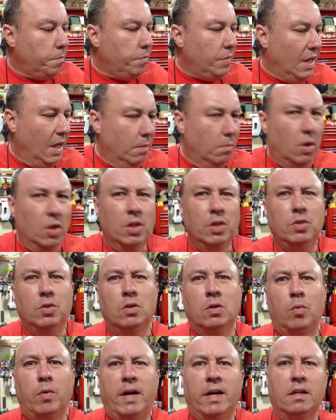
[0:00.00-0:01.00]
I'm only
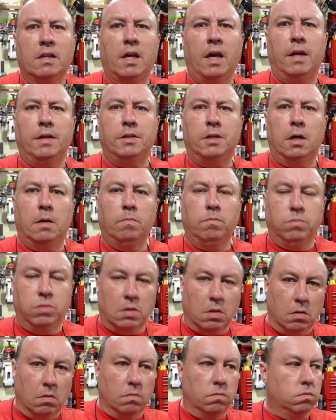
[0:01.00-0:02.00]
doing a rattle can job,
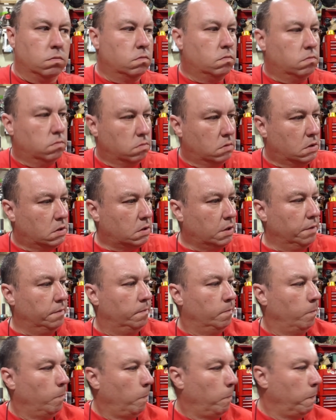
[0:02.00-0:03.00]
so it's good.
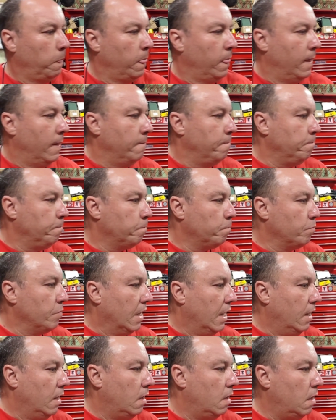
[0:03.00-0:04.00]

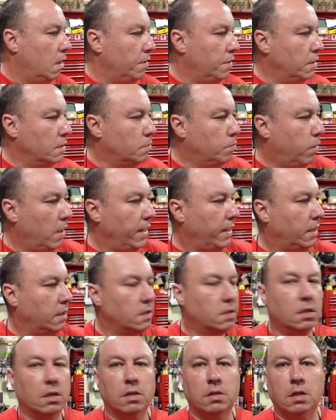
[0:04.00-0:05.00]
This bike is
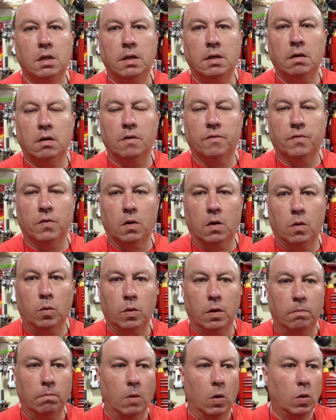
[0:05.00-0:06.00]
still sitting here on the floor
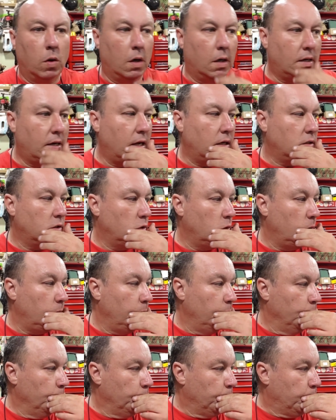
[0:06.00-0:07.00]
with a motor attached to it.
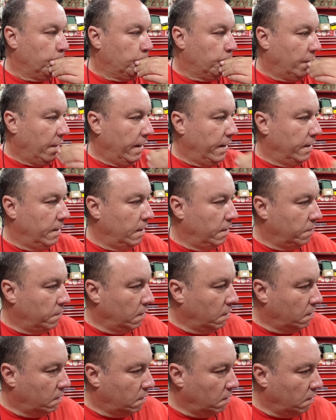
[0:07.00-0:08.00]
I got, I
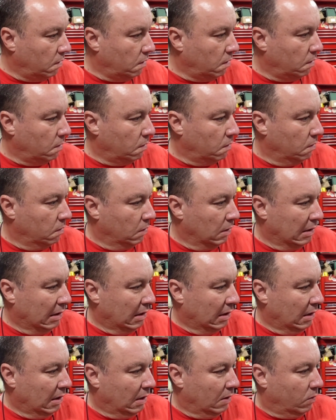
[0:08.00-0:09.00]
think,
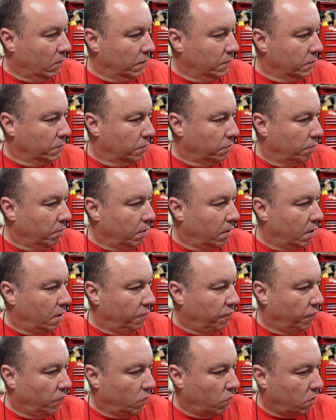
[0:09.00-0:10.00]
1, 2, 3,
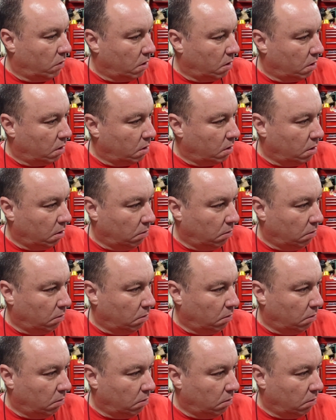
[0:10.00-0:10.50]
4,